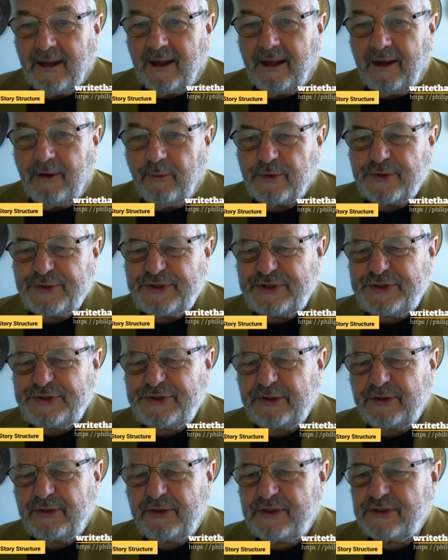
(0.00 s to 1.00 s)
He
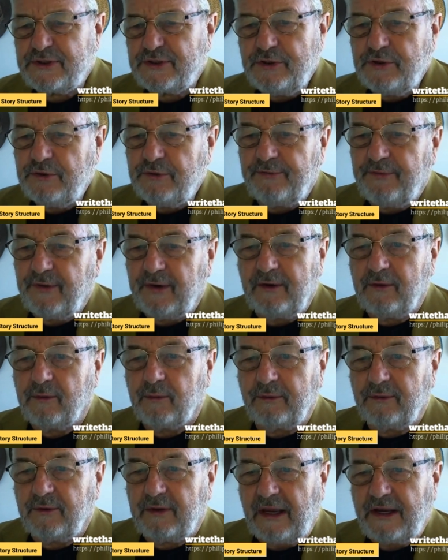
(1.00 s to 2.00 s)
resisted these
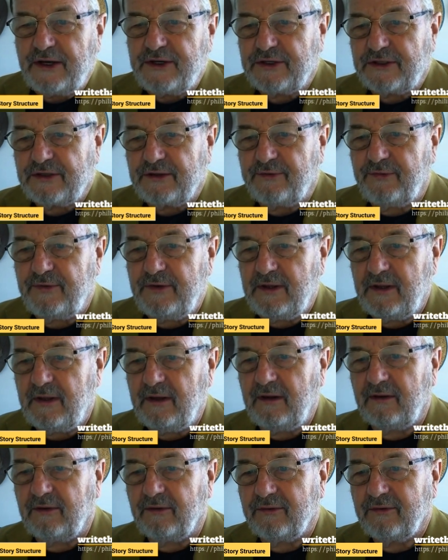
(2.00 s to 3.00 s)
newfangled gadgets for
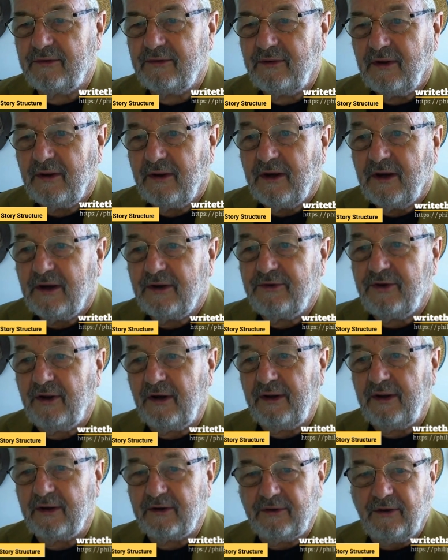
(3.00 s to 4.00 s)
years until
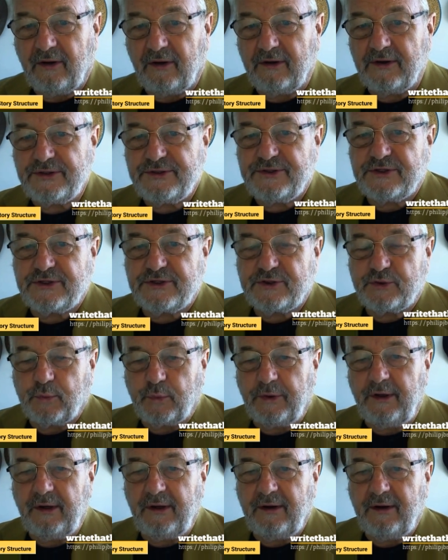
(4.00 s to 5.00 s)
he acknowledged his
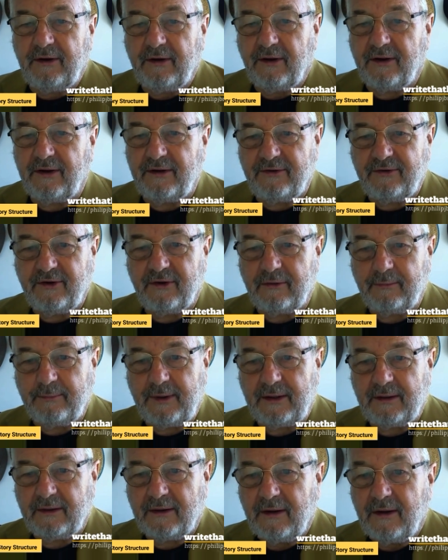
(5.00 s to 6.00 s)
dwindling clientele
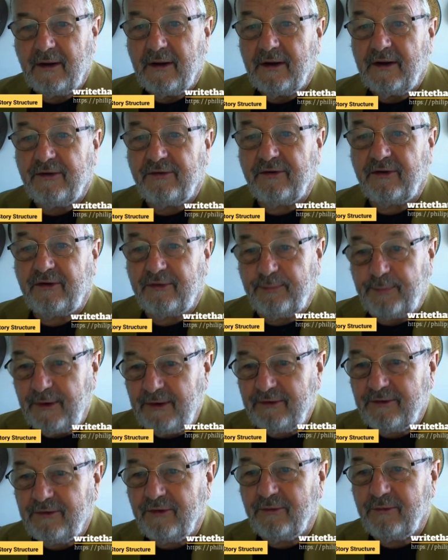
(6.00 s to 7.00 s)
meant his
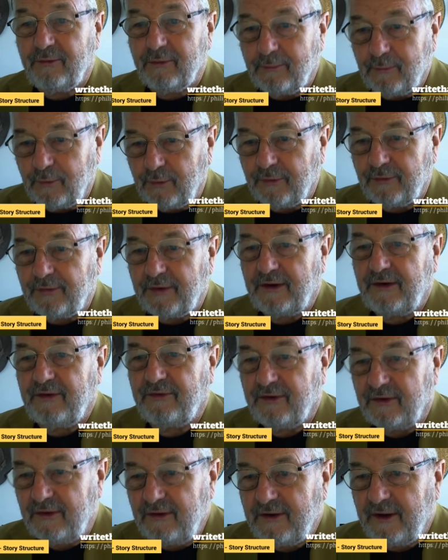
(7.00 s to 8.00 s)
expenses were more than his
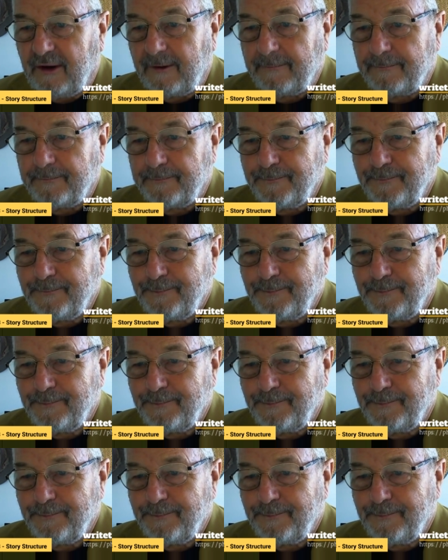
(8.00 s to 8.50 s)
income.